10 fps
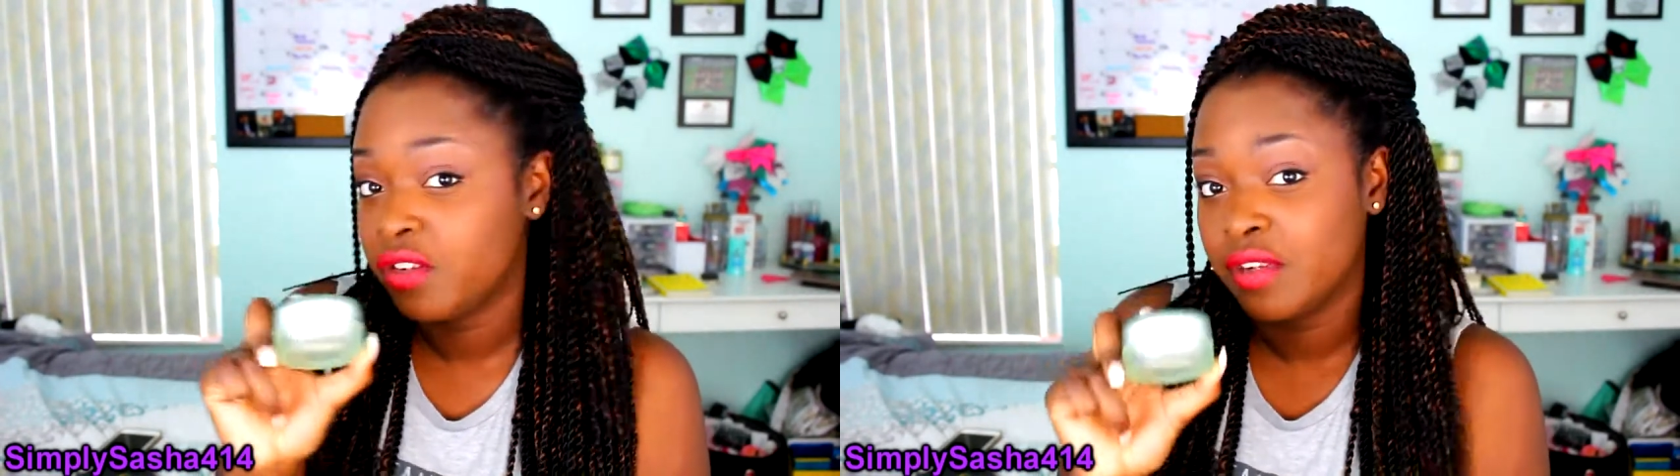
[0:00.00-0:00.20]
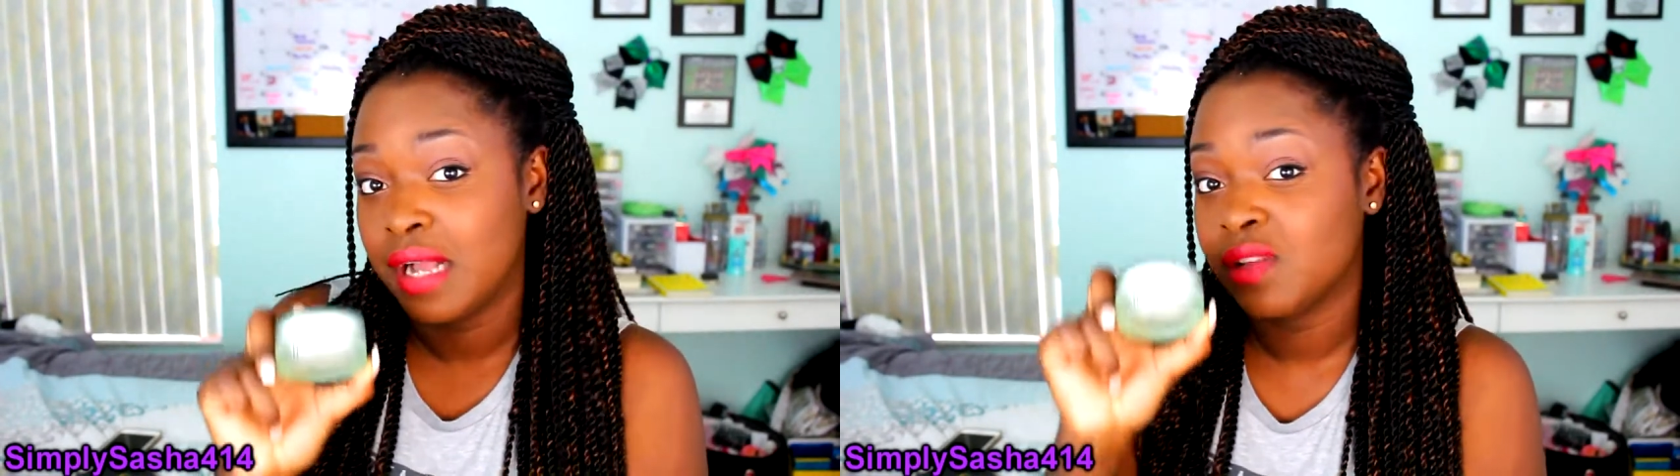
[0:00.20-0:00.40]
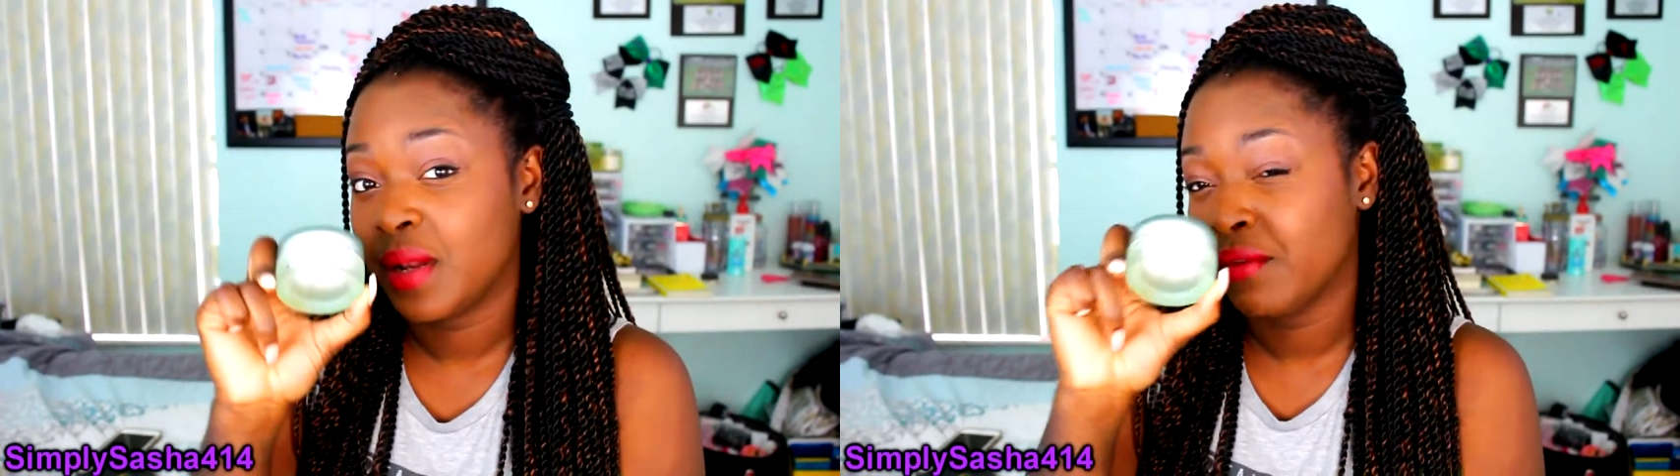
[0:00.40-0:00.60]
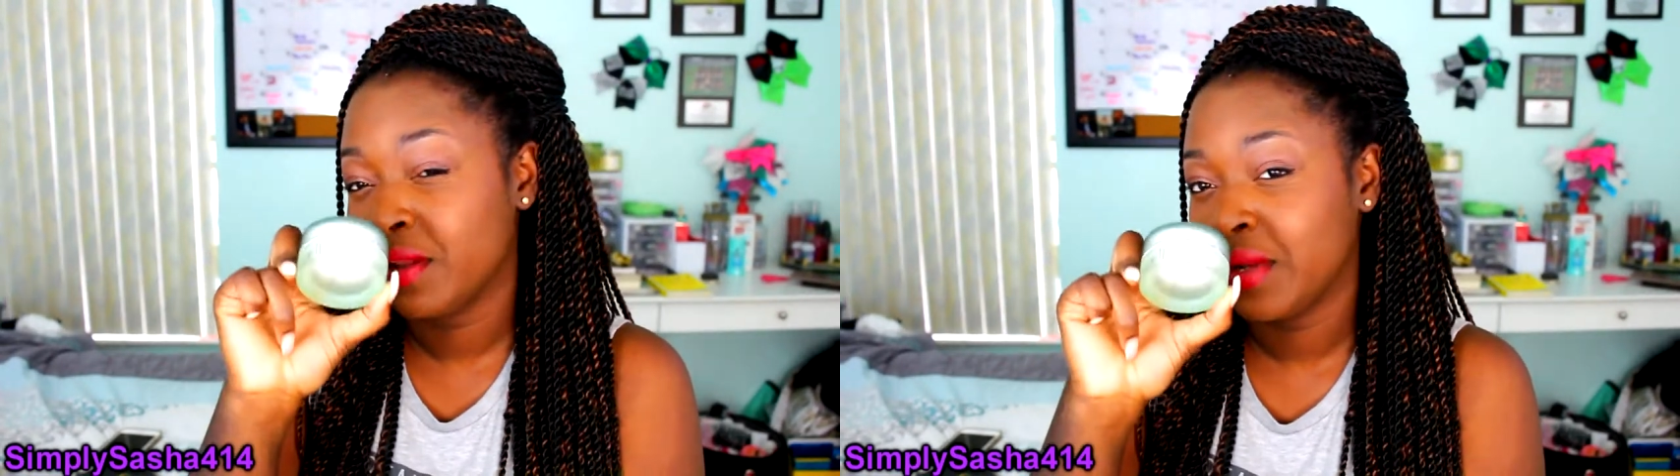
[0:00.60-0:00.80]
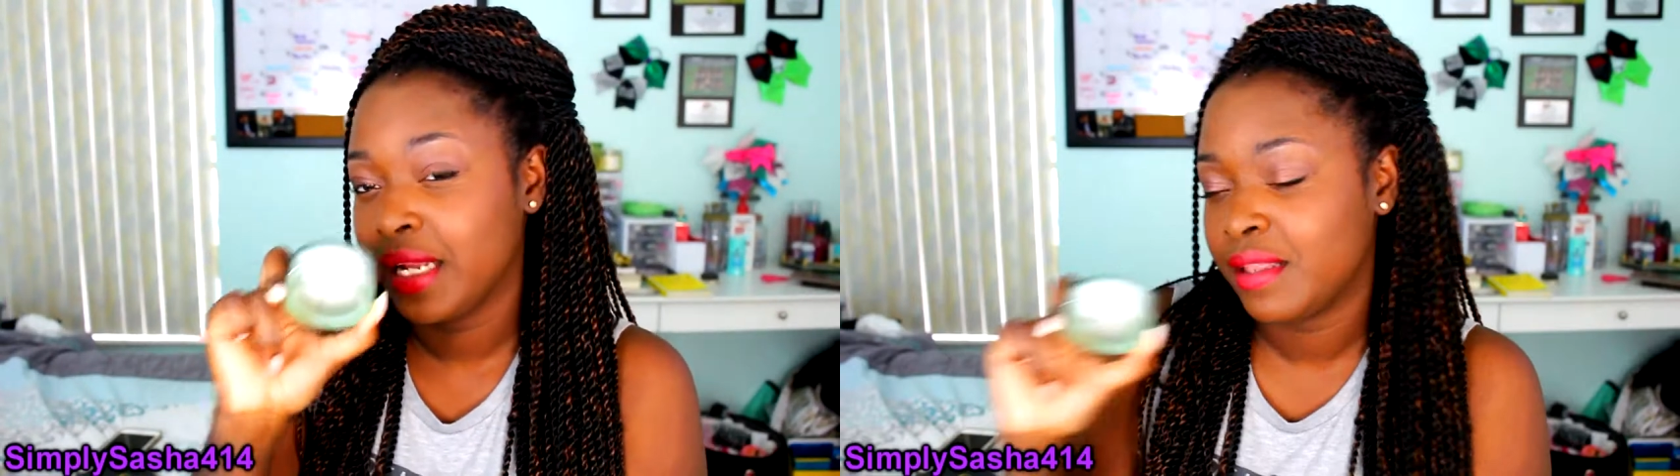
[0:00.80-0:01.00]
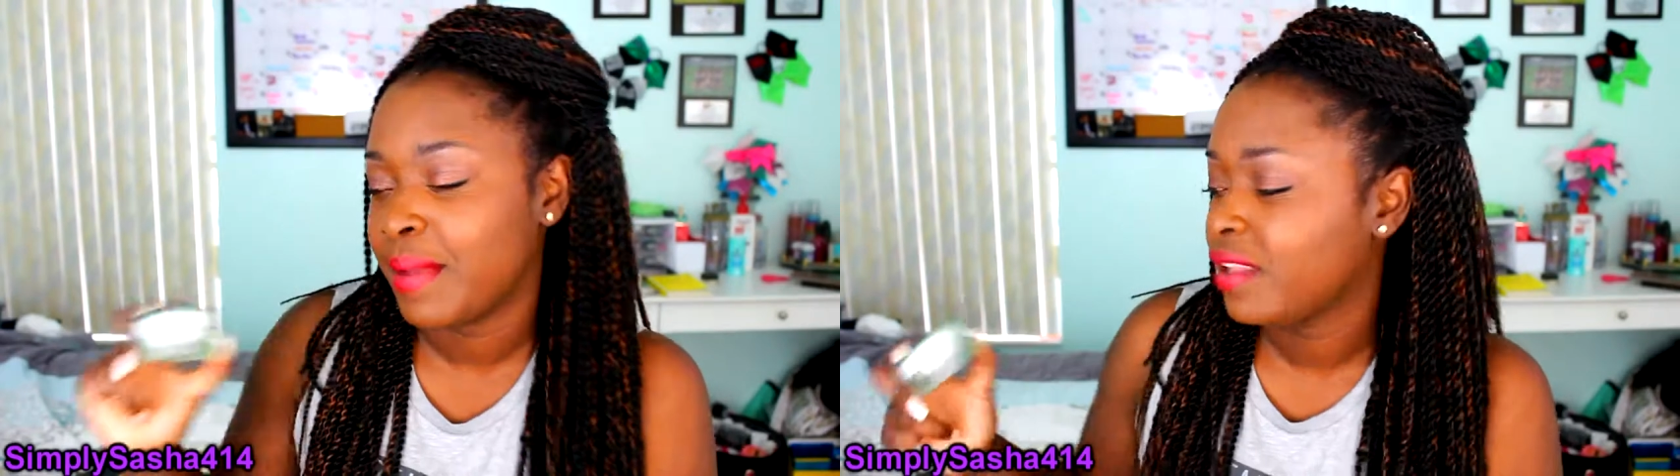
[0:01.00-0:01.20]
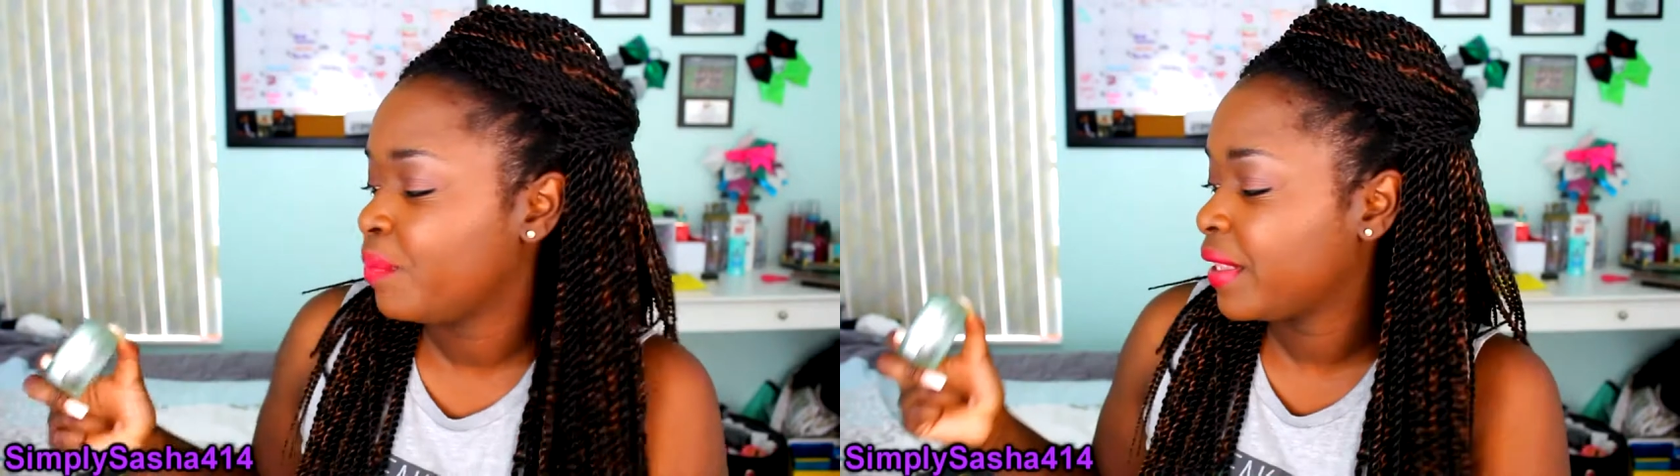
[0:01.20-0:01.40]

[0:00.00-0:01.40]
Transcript: it to you guys, but I really want to get the mask.